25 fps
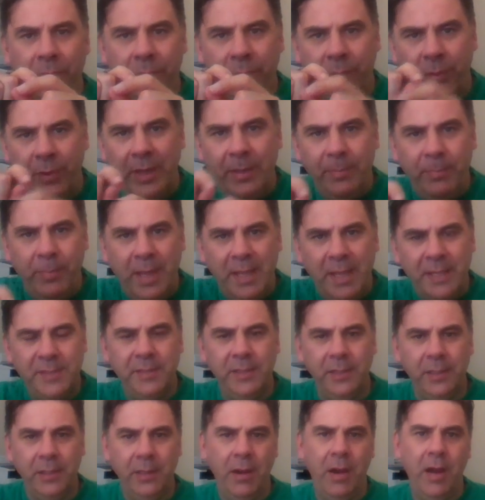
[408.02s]
3
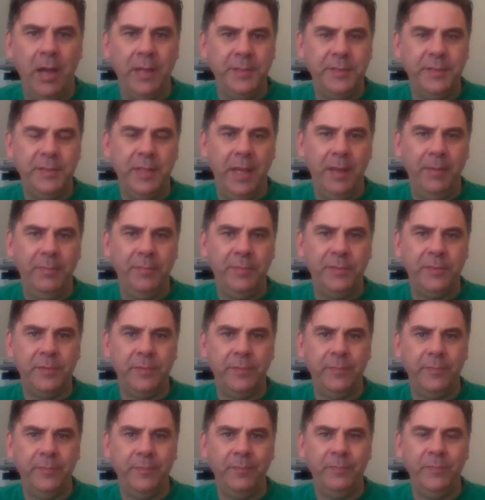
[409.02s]
basic concepts
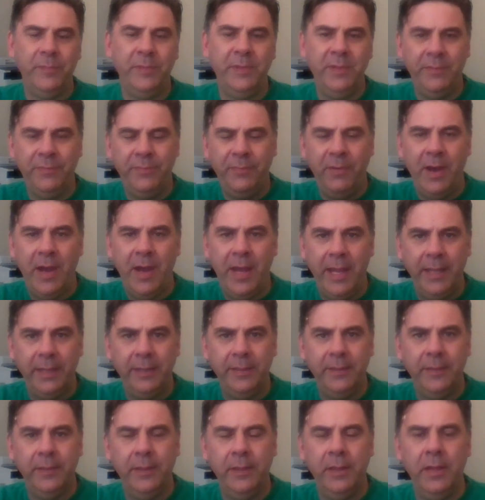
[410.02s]

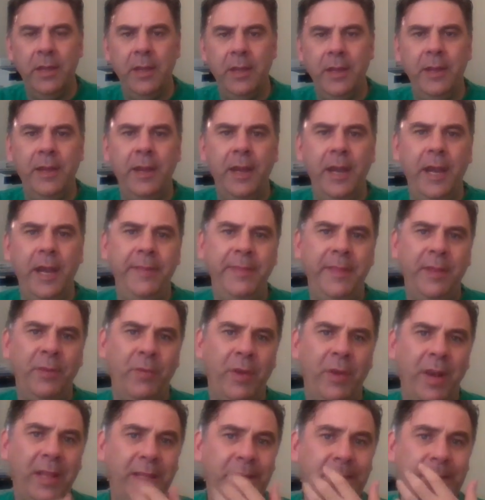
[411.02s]
defined. And then
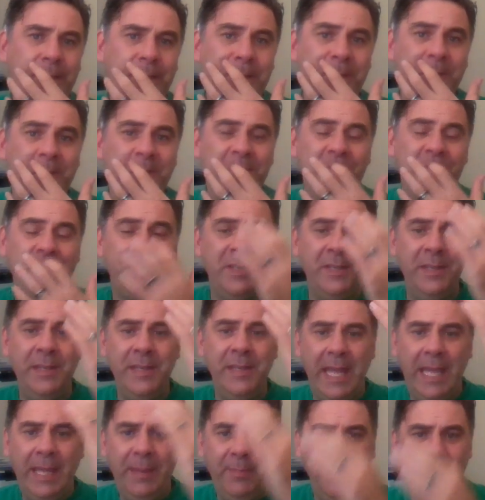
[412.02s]
what I like to do is just
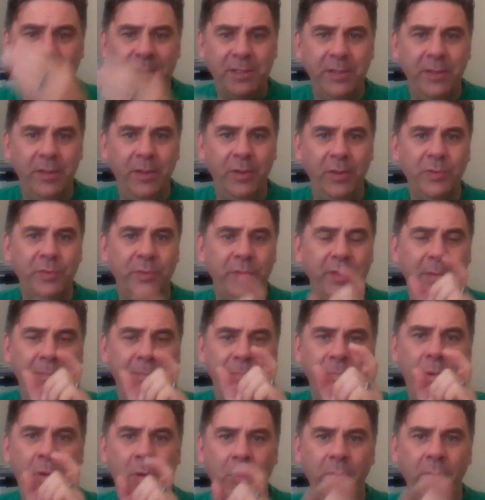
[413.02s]
name each of those with a
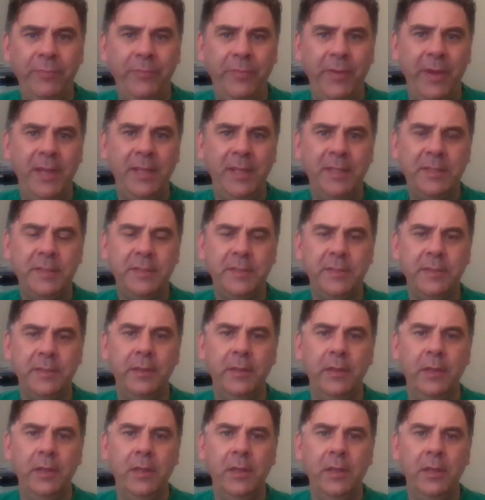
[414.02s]
bold-faced
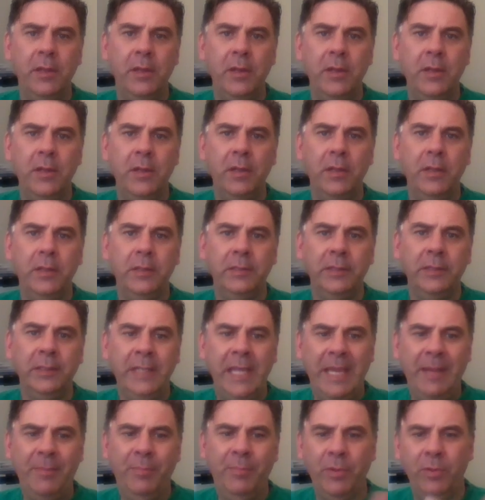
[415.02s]

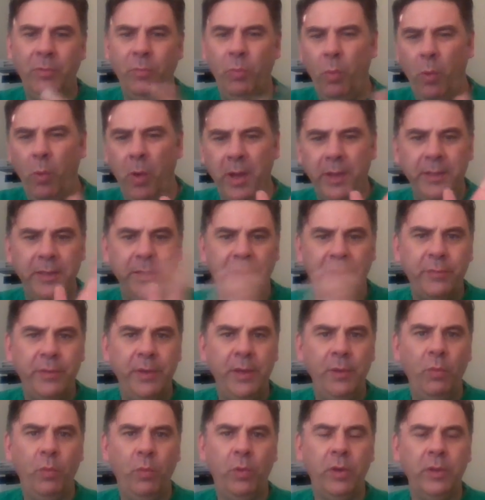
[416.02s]
label, 1 to
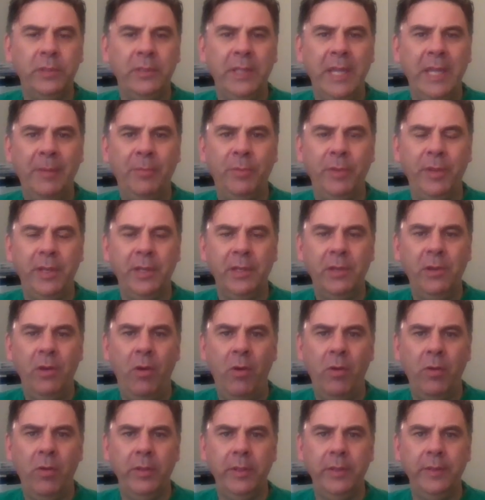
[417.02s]
3 word label, and a
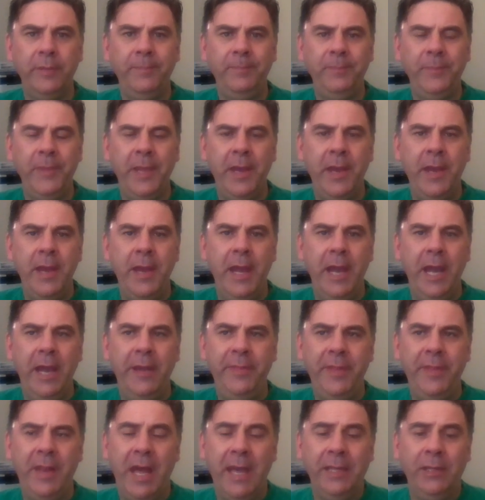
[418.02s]
colon.
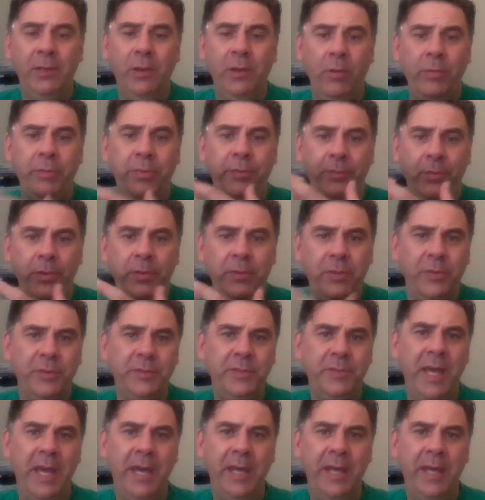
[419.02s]
And then I go through those